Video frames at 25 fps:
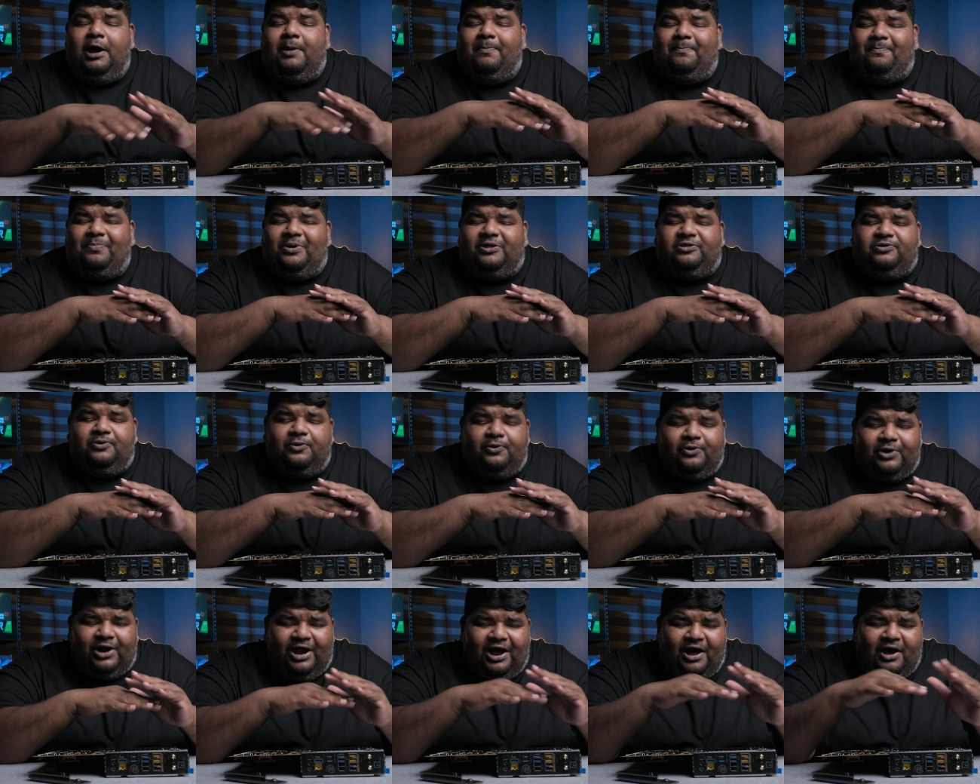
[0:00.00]
a
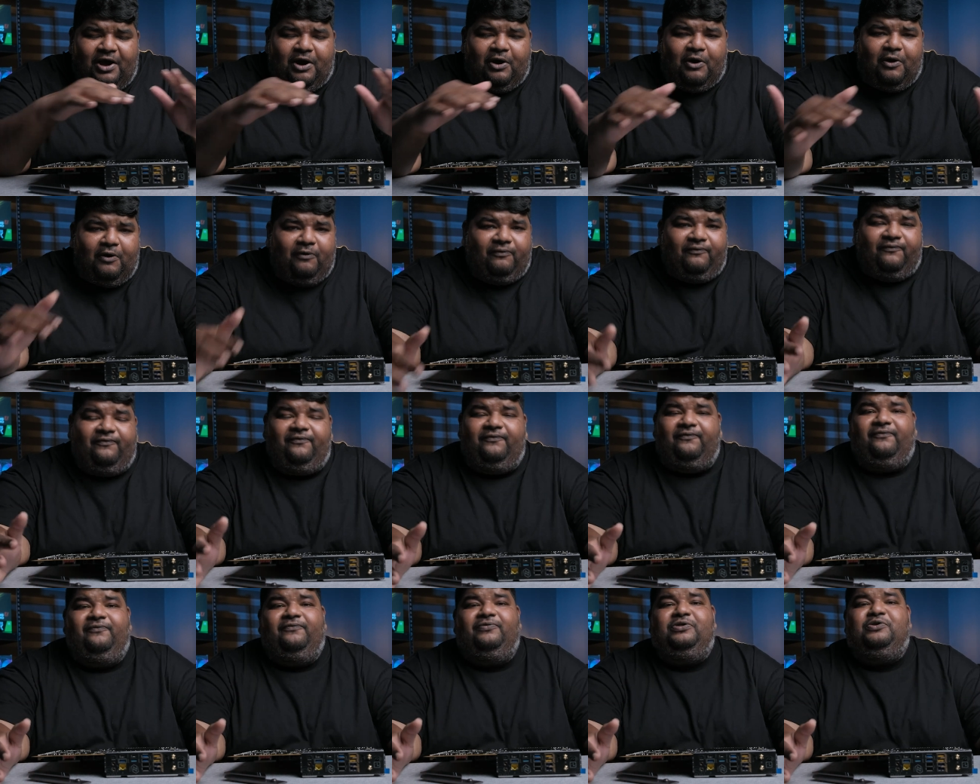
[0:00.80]
plethora of
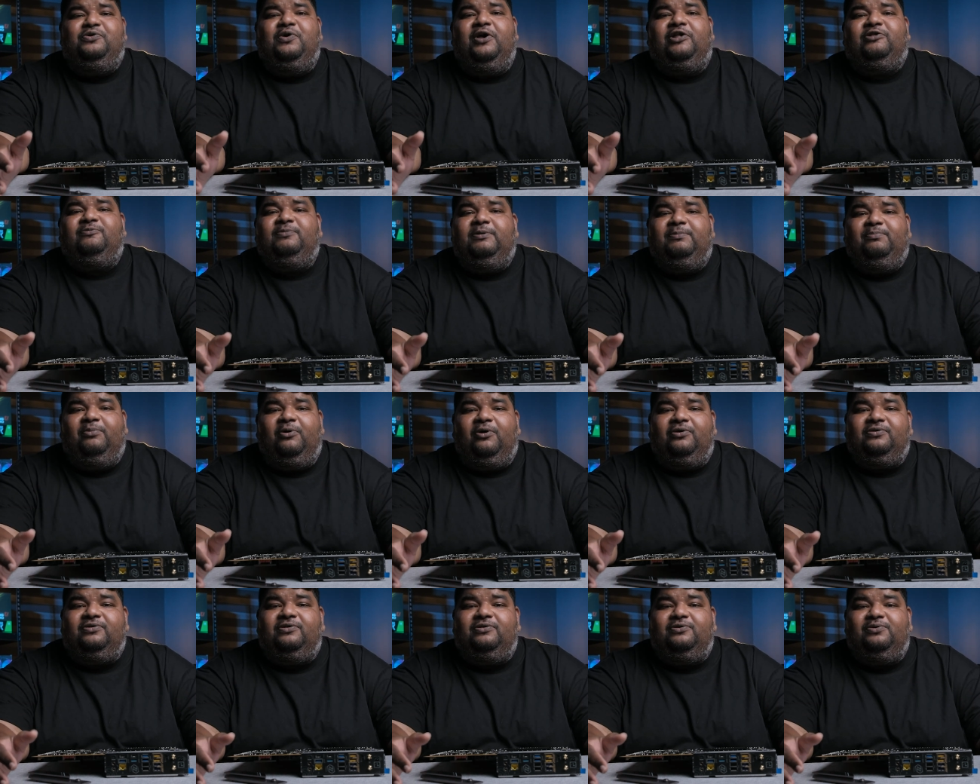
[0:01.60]
USB
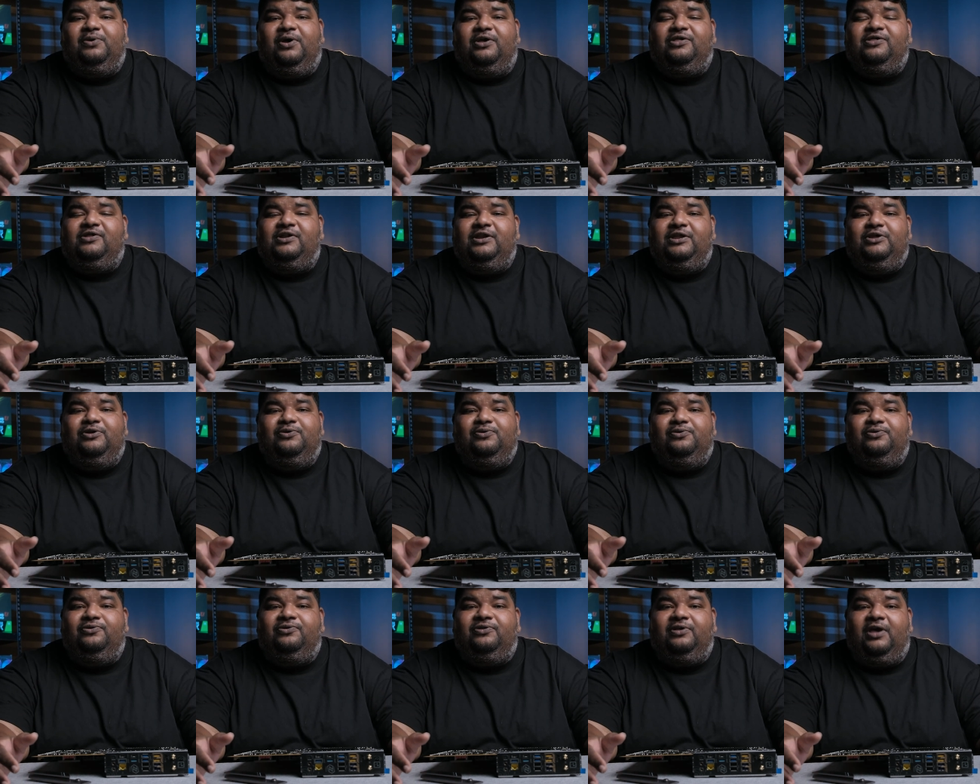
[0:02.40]
ports to actually
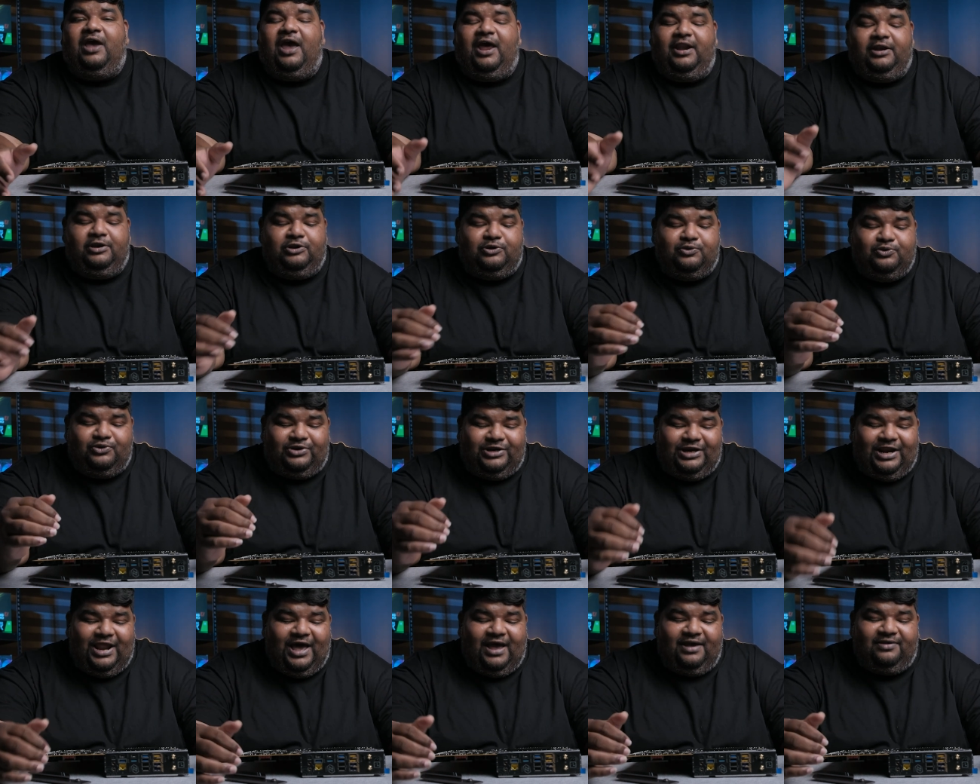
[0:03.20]
use and
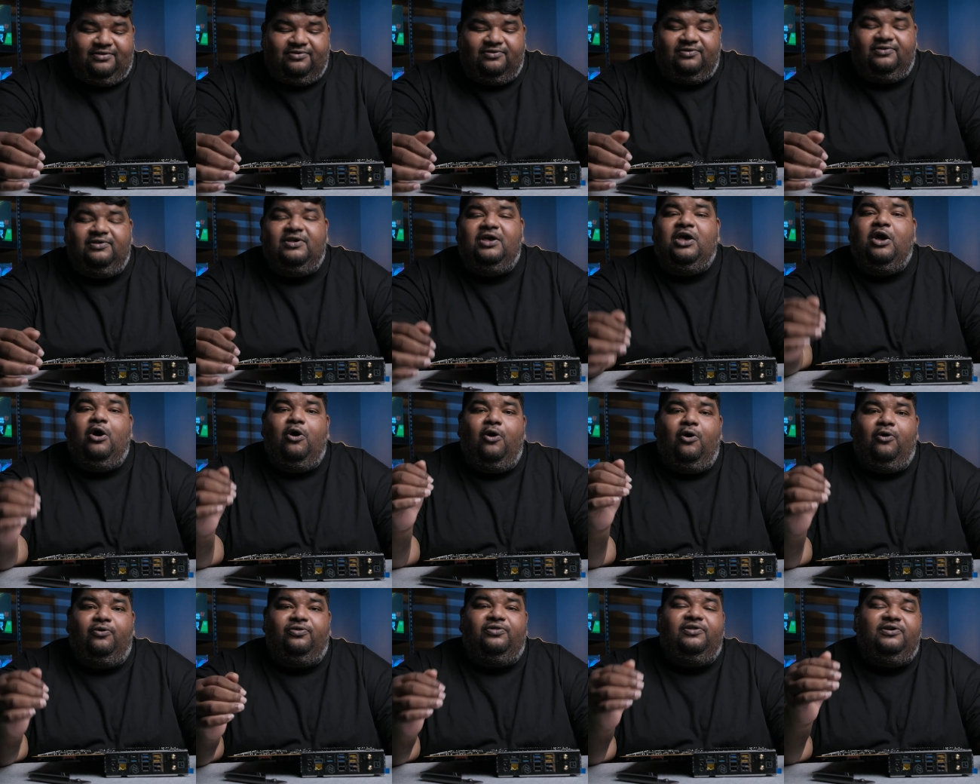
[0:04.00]
utilize
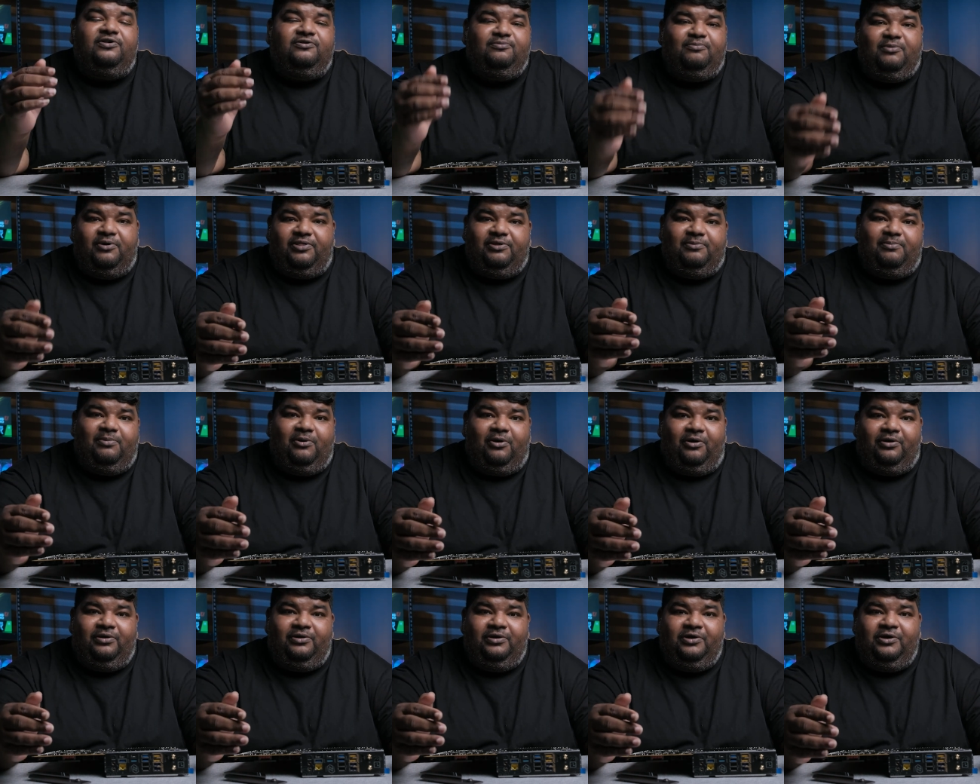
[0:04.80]
on this
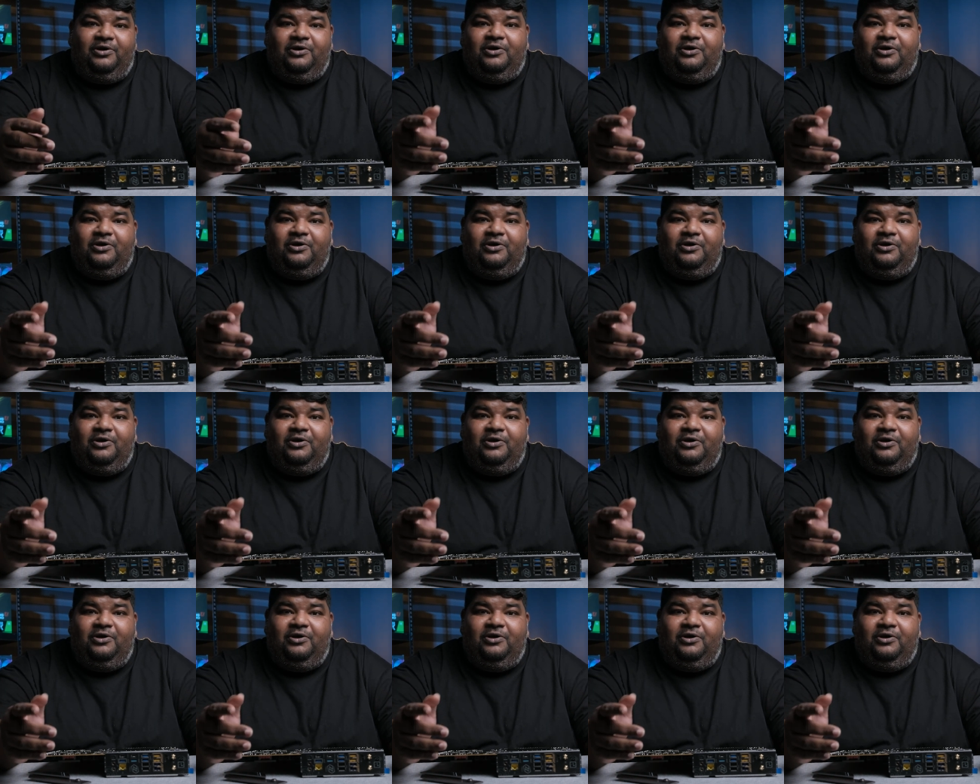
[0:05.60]
motherboard.